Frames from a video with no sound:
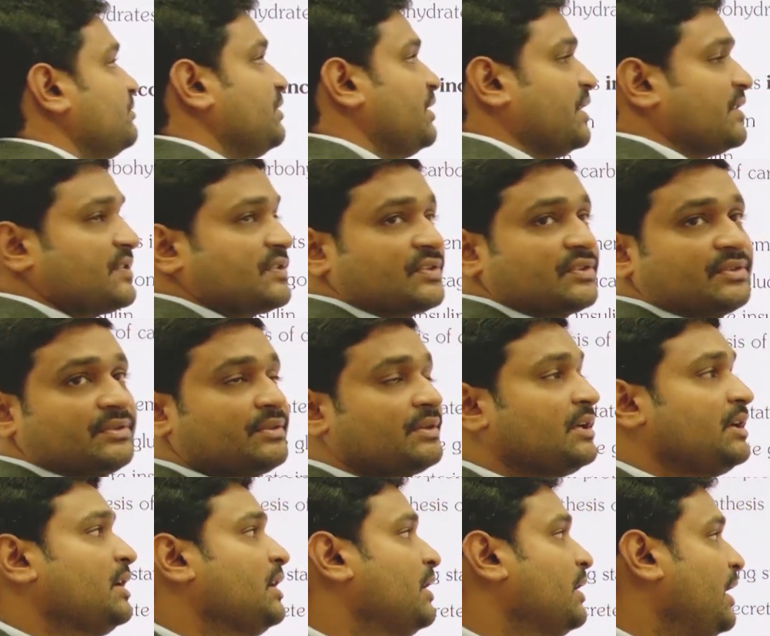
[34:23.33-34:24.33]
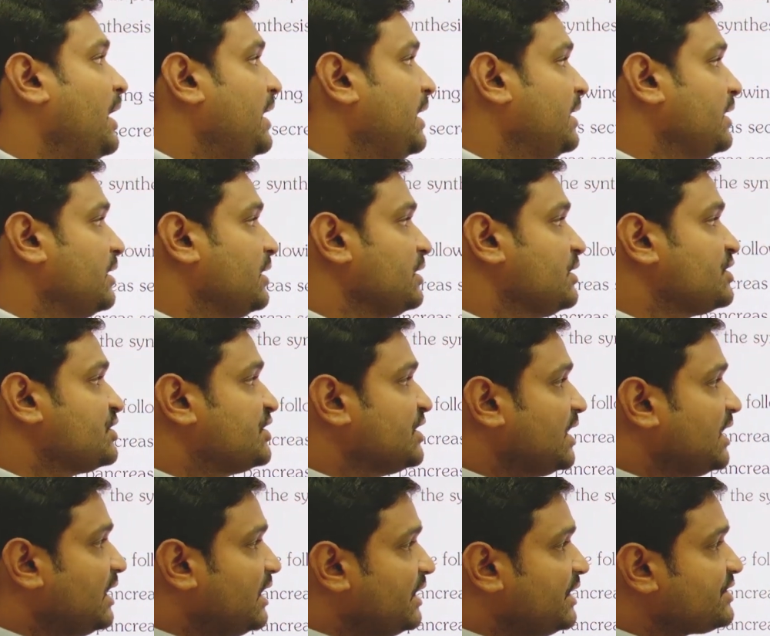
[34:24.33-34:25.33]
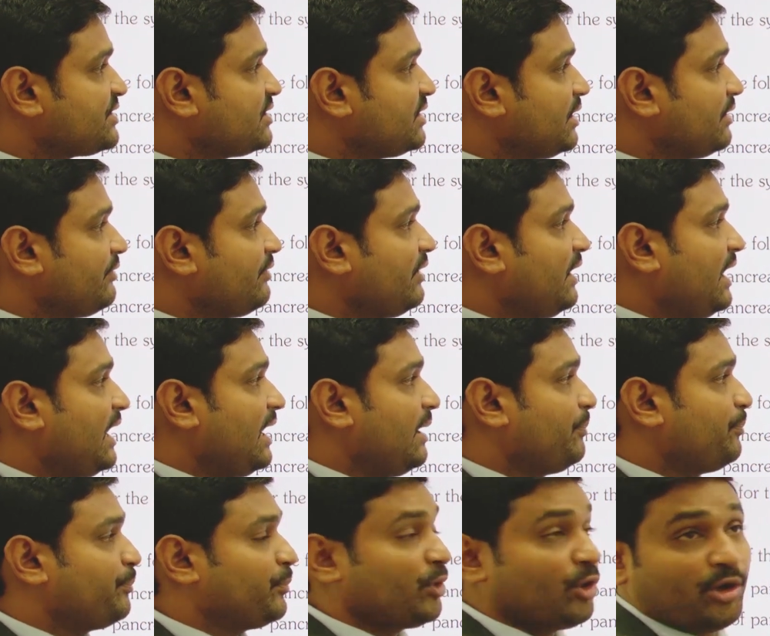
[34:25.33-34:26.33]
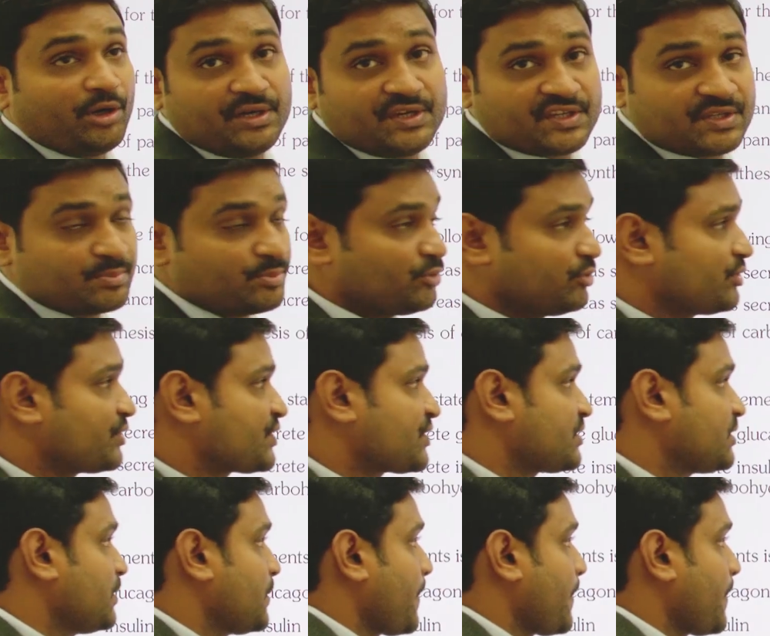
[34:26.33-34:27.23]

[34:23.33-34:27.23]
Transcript: Yes. And generation of haploid spores.